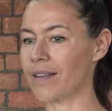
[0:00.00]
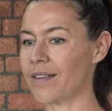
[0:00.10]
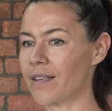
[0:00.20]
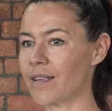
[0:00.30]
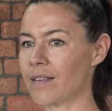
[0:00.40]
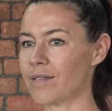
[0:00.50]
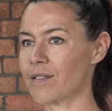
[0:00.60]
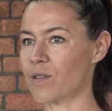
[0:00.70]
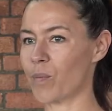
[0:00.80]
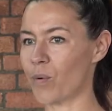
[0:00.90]
think
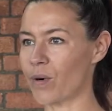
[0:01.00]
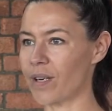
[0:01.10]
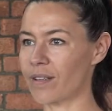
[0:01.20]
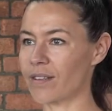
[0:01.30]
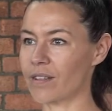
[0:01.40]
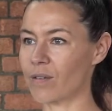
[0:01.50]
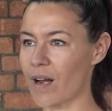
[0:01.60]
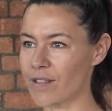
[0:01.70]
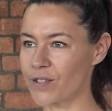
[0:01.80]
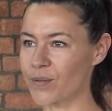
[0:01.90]
supporting the
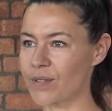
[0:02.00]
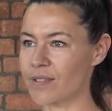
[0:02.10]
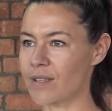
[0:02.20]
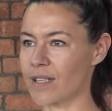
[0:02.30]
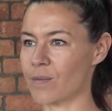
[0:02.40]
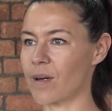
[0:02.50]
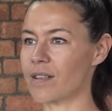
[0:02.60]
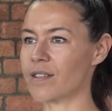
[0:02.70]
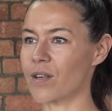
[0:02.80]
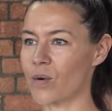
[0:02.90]
grassroots as well
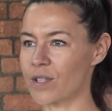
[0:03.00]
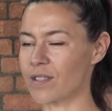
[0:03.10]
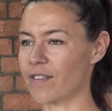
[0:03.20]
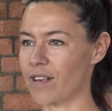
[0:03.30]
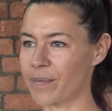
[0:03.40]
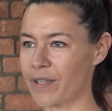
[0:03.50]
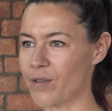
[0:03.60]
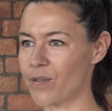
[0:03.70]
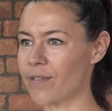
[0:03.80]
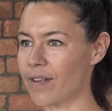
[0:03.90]
as coaching development
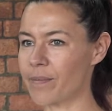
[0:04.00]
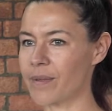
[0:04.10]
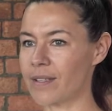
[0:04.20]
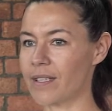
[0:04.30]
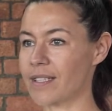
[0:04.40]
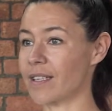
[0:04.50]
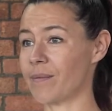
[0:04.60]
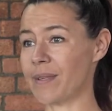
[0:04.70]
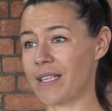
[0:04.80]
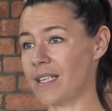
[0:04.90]
and youth development is going
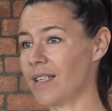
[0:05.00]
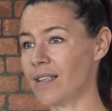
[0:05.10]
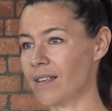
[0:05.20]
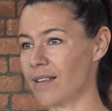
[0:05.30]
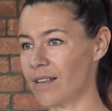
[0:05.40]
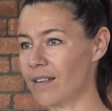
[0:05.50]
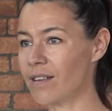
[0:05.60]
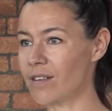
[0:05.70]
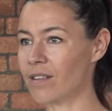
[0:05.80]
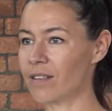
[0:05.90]
to be key
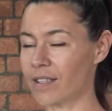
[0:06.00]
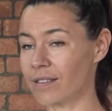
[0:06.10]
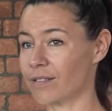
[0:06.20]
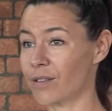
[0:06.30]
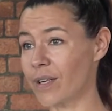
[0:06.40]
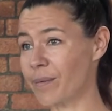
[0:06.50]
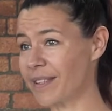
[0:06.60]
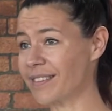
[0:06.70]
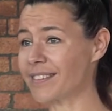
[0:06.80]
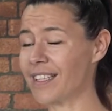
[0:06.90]
here in Great
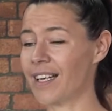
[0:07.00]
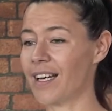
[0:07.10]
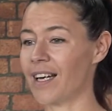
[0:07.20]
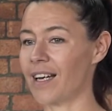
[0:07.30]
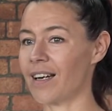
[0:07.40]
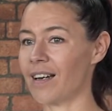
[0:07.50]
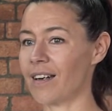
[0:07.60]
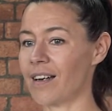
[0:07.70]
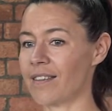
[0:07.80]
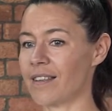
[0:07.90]
Britain.
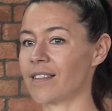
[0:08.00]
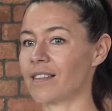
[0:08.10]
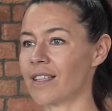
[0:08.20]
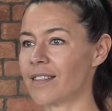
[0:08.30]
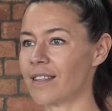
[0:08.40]
I think the London